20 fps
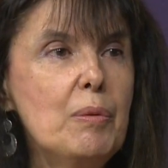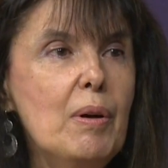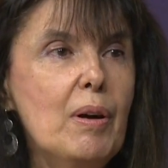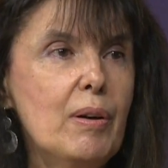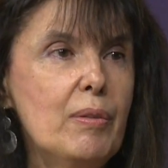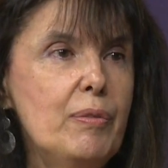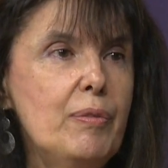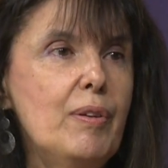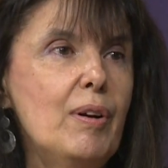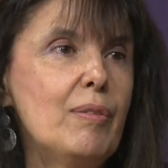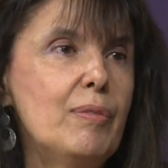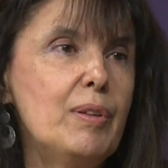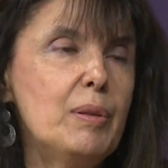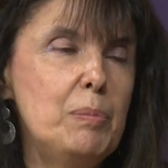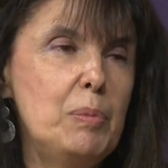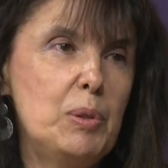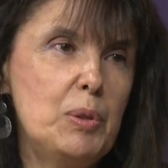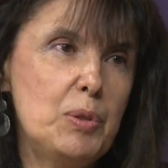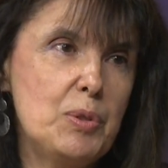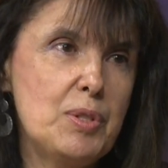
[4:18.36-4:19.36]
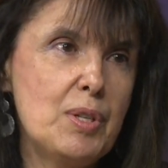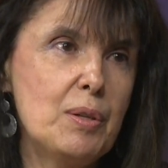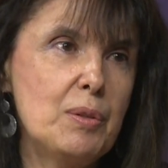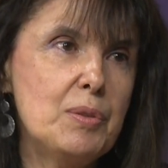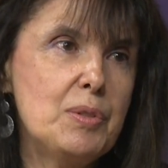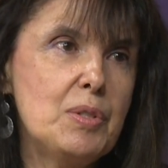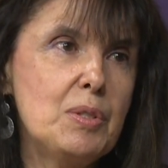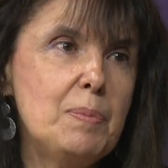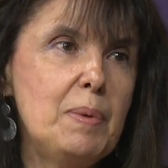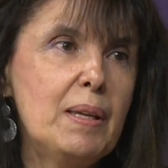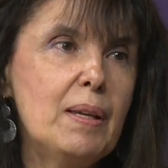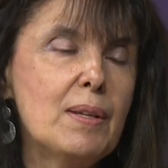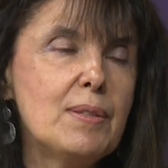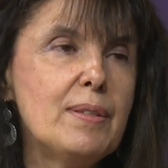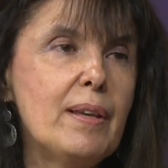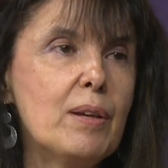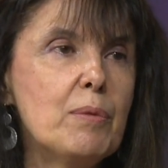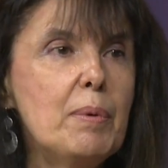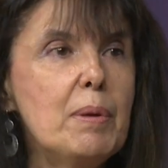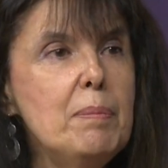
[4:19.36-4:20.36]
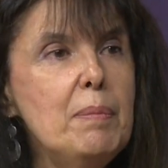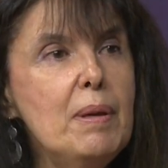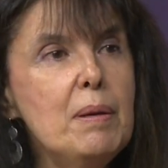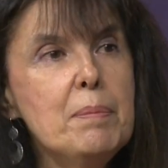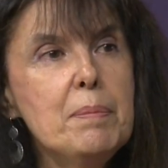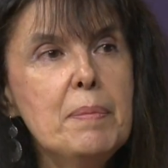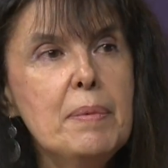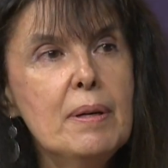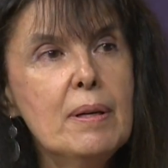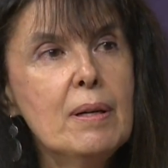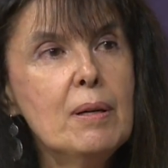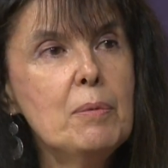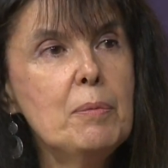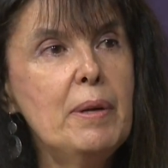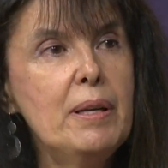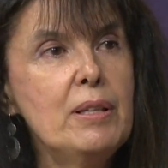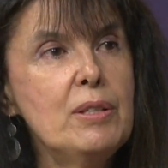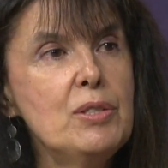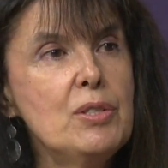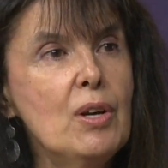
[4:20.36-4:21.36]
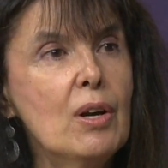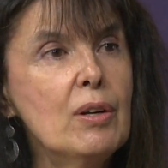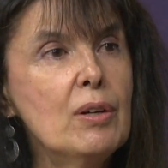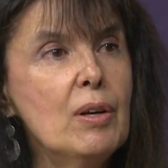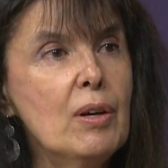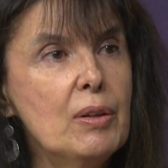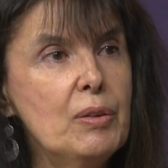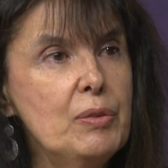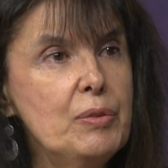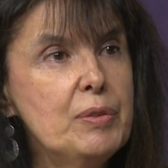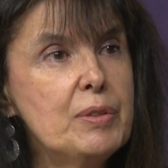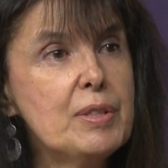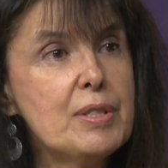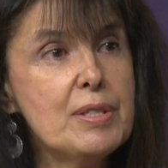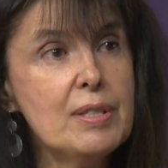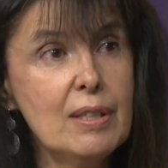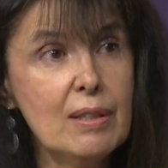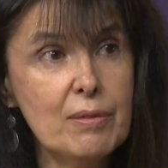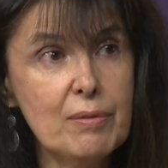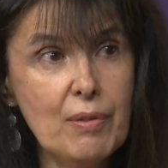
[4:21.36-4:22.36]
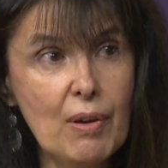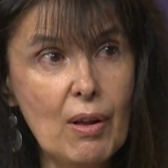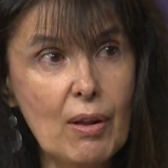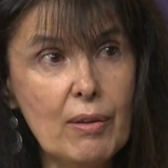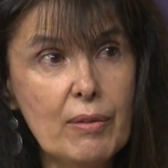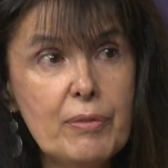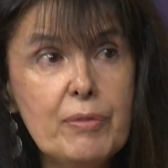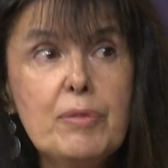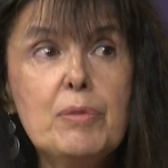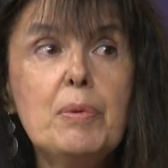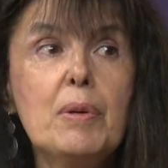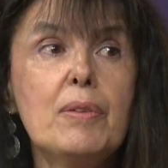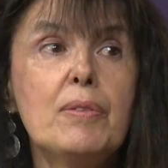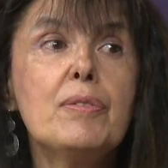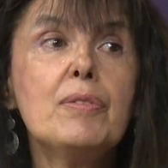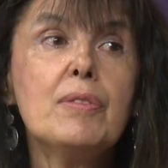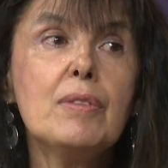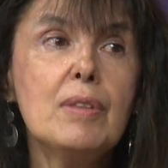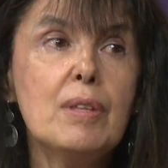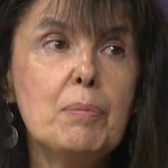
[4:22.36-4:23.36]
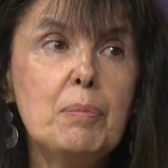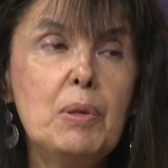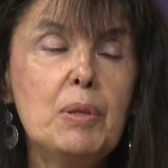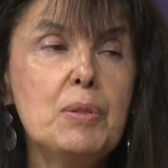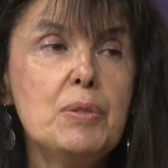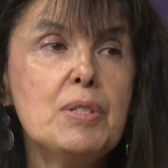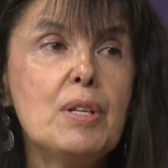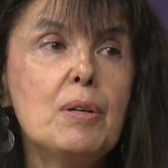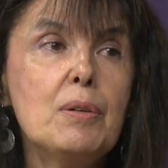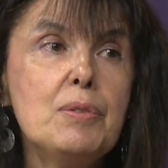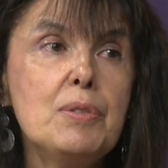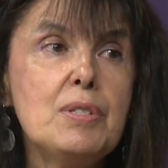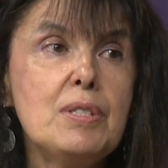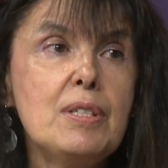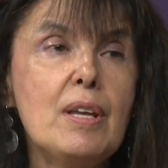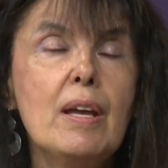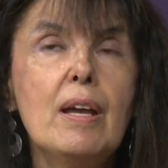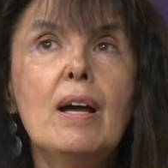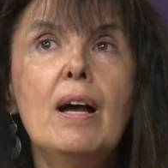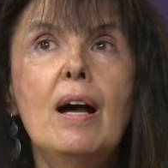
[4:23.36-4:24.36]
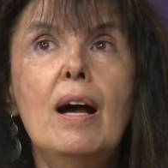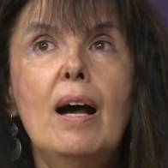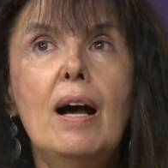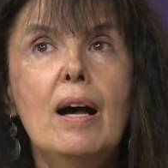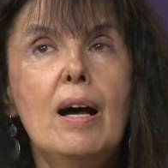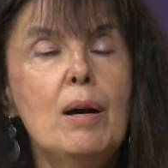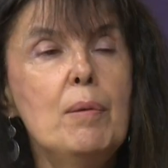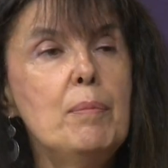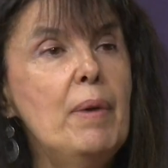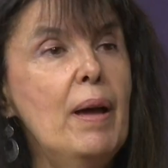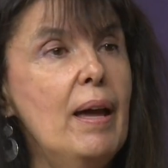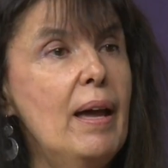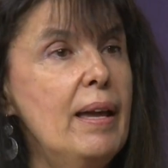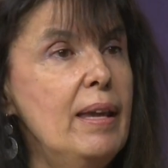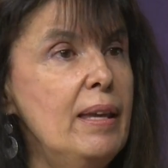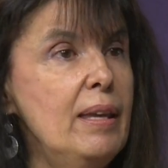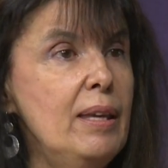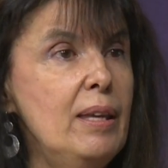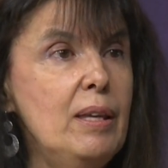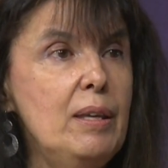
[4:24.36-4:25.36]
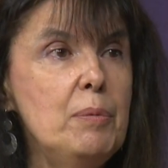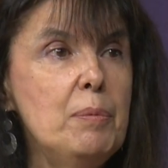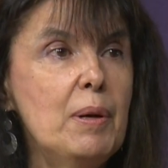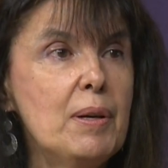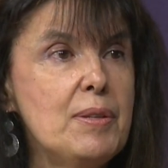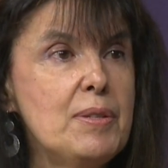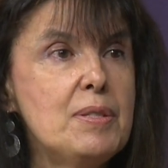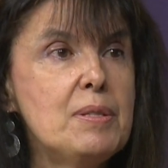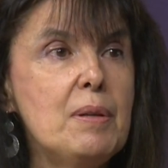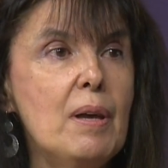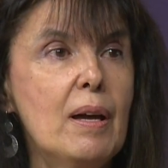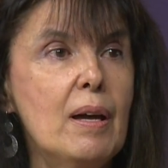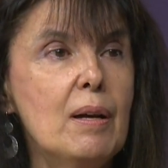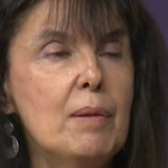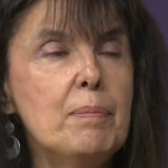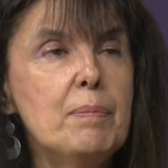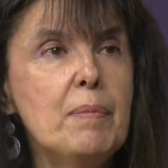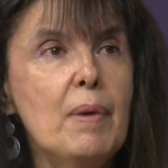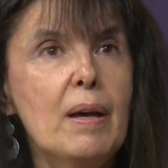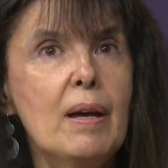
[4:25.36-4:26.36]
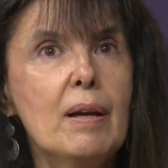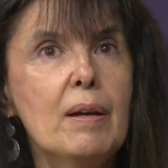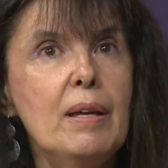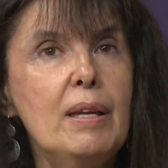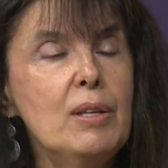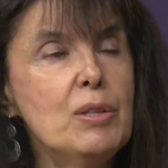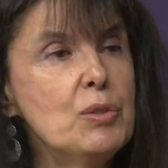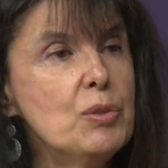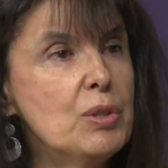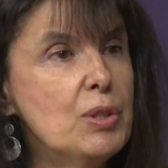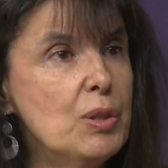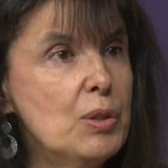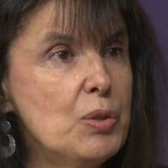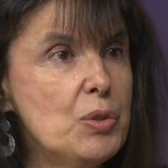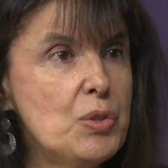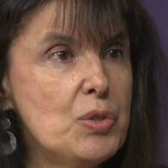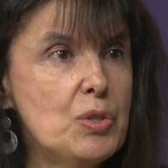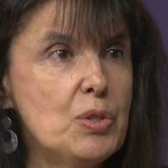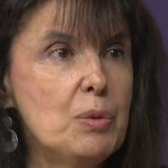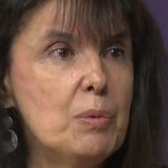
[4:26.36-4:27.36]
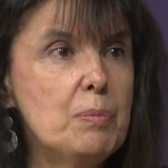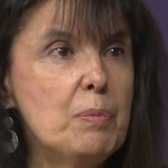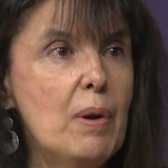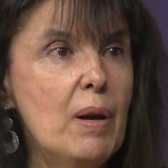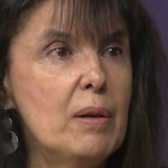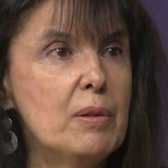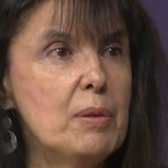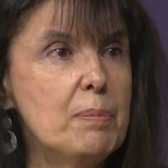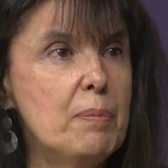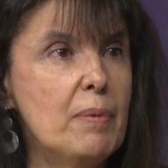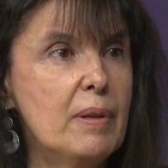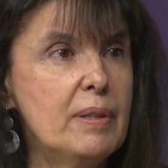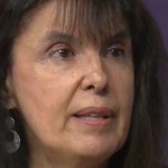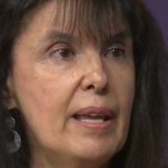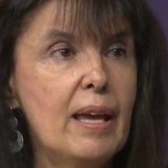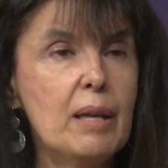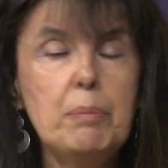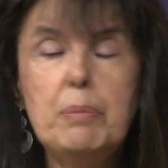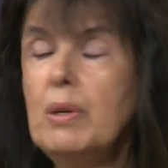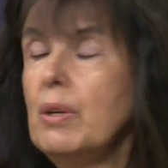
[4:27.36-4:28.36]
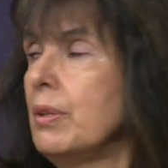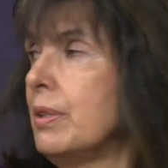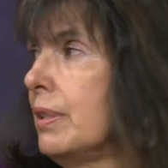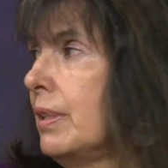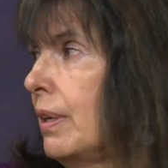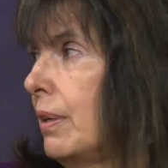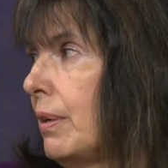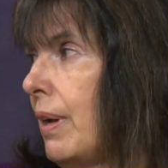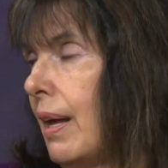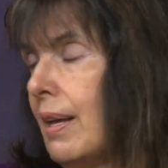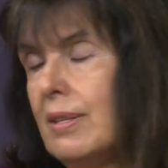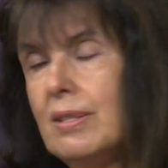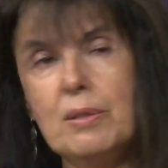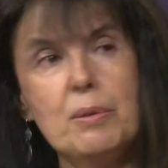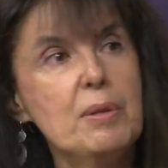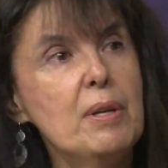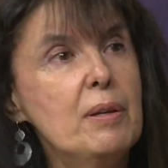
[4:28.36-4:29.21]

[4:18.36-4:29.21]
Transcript: of the Blue Zones, because I remember when John got first involved with the Blue Zones, he was introduced to Dan Buertner, as